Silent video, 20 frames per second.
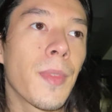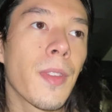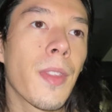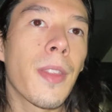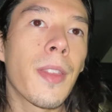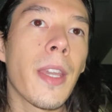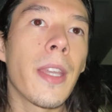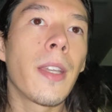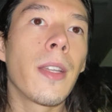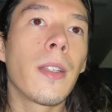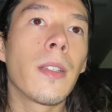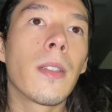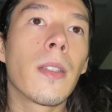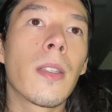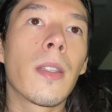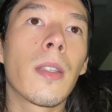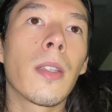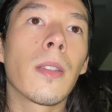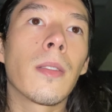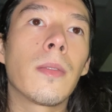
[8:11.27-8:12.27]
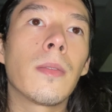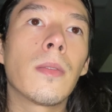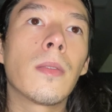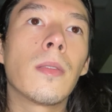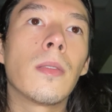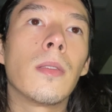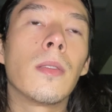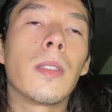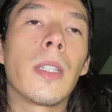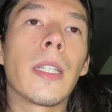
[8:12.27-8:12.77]
things
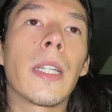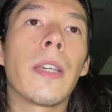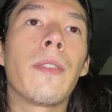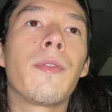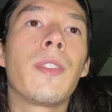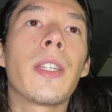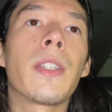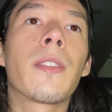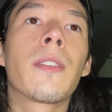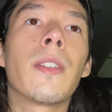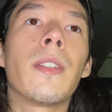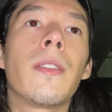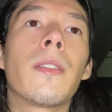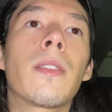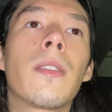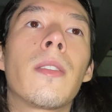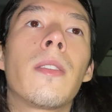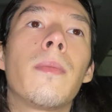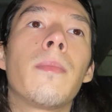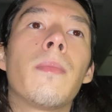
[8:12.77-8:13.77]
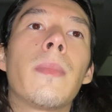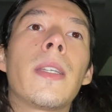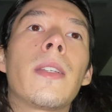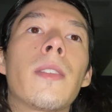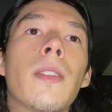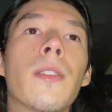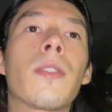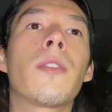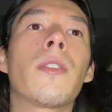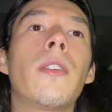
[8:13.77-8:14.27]
that have distanced my
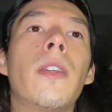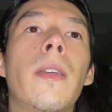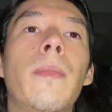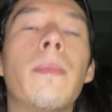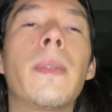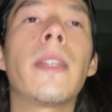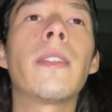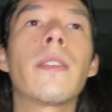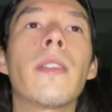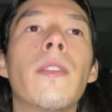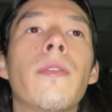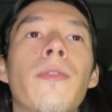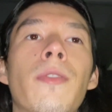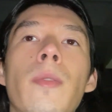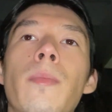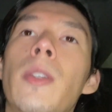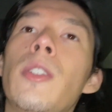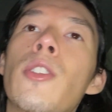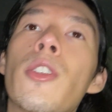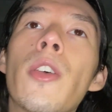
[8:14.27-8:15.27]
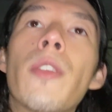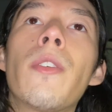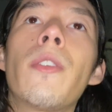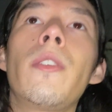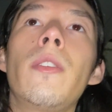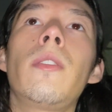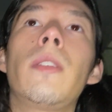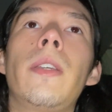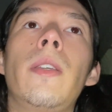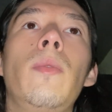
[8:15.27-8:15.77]
sister and myself from each
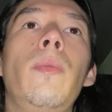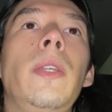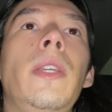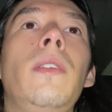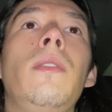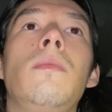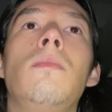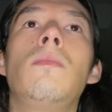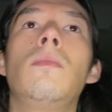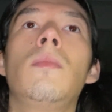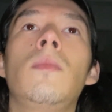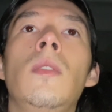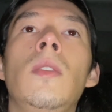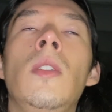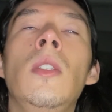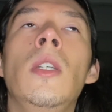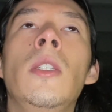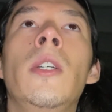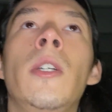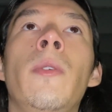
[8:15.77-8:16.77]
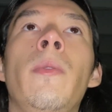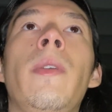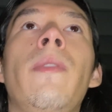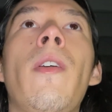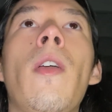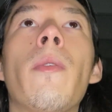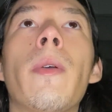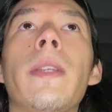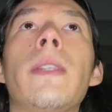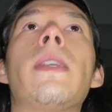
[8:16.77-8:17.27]
other. Like, we've
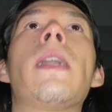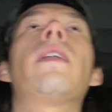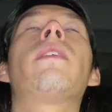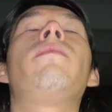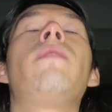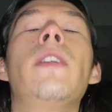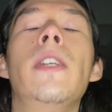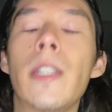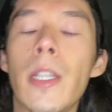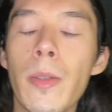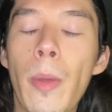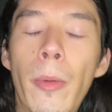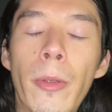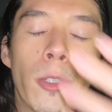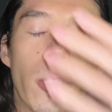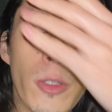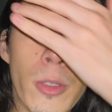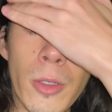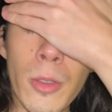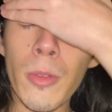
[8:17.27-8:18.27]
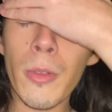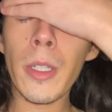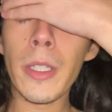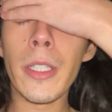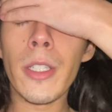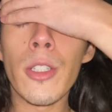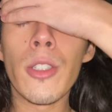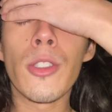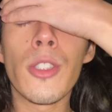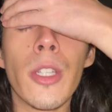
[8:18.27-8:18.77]
always had a very tumultuous
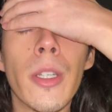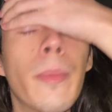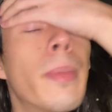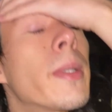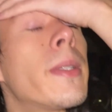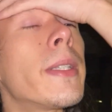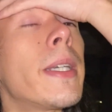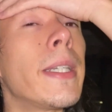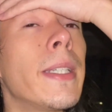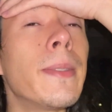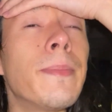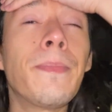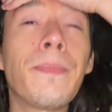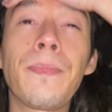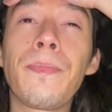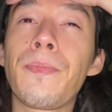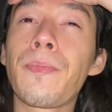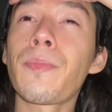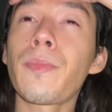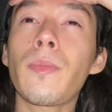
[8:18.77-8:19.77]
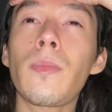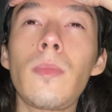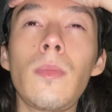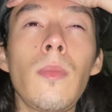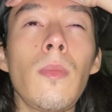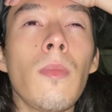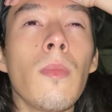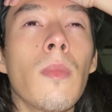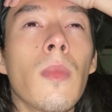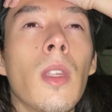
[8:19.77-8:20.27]
relationship, but, like,
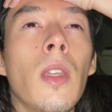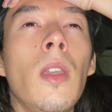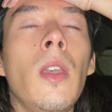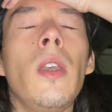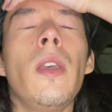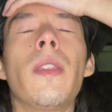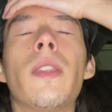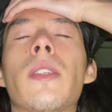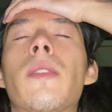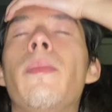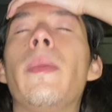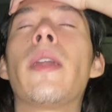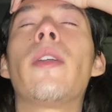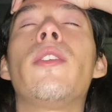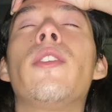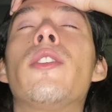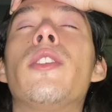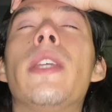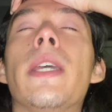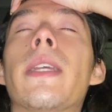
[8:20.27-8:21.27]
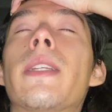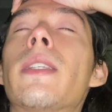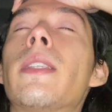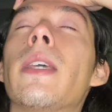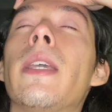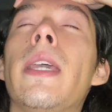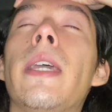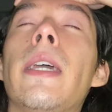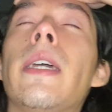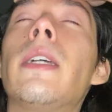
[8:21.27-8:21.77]
this marriage takes the
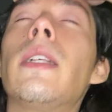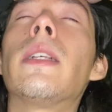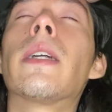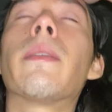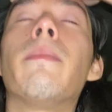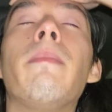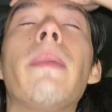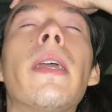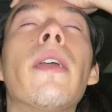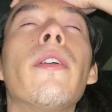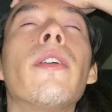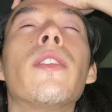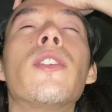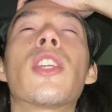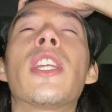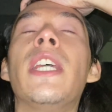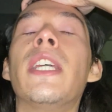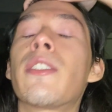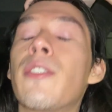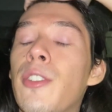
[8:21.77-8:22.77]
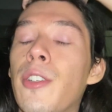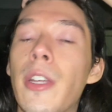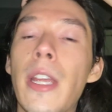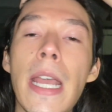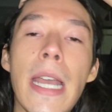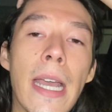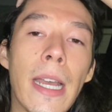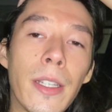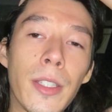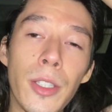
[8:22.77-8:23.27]
cake. Like, marriage kicks your
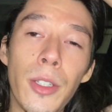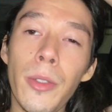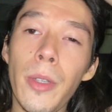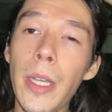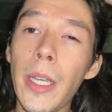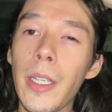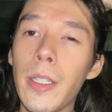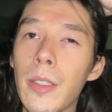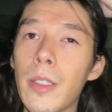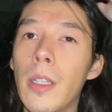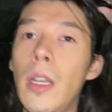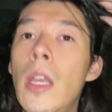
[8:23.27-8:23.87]
ass, you guys.